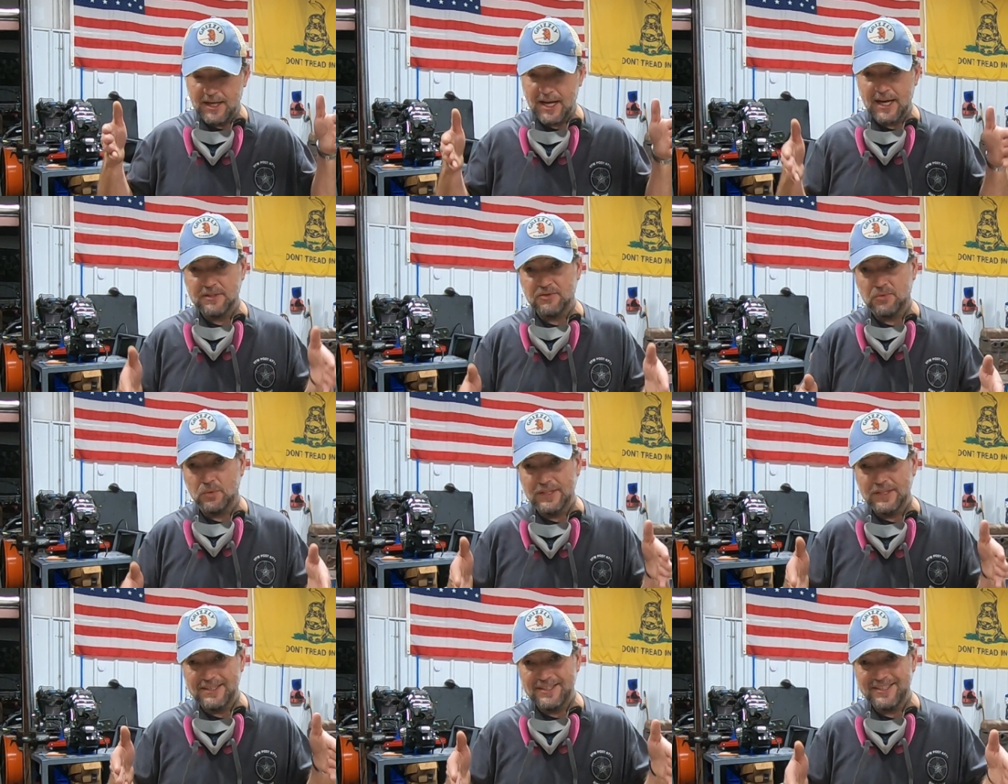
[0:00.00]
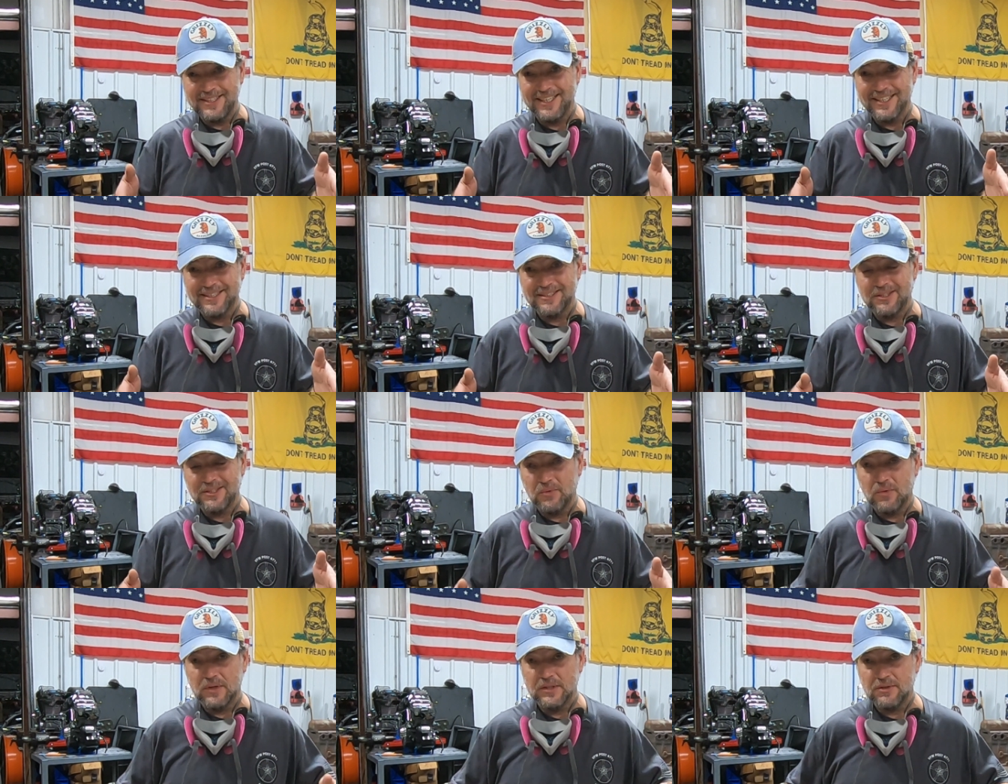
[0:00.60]
actually sticks
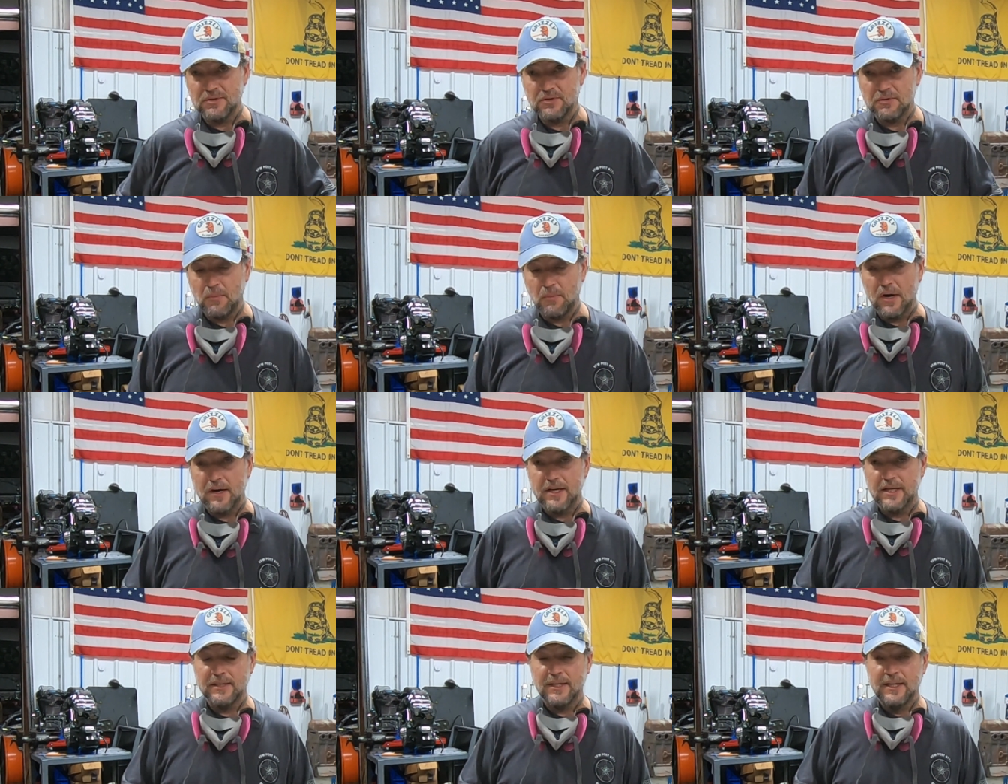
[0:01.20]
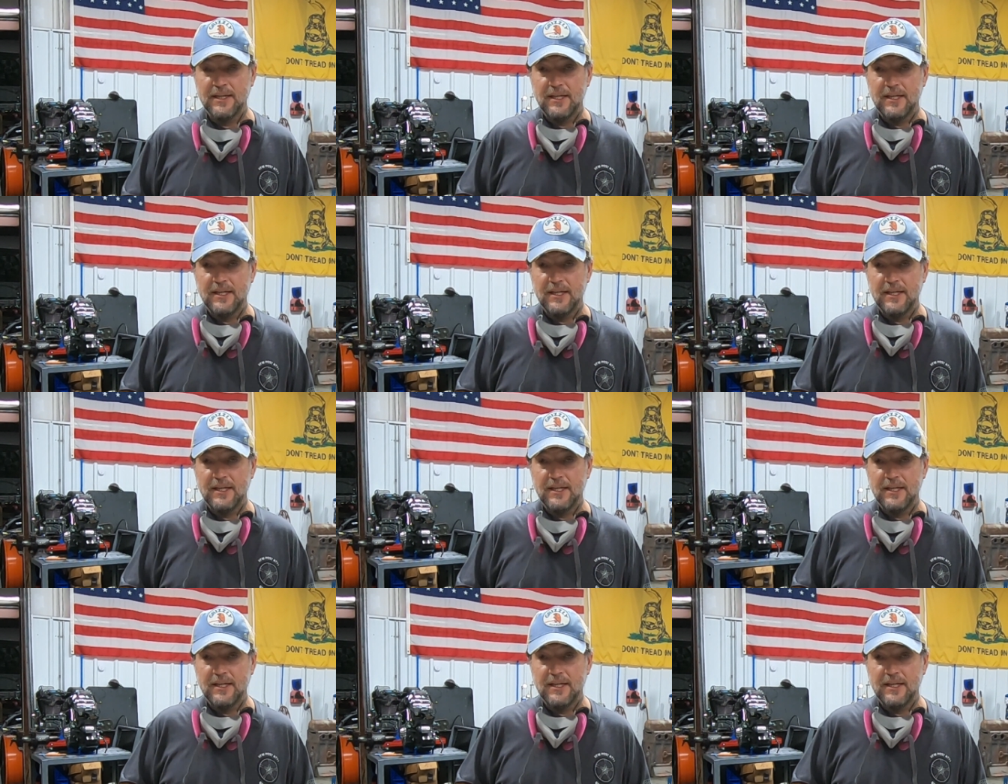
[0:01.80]
to what you're spraying.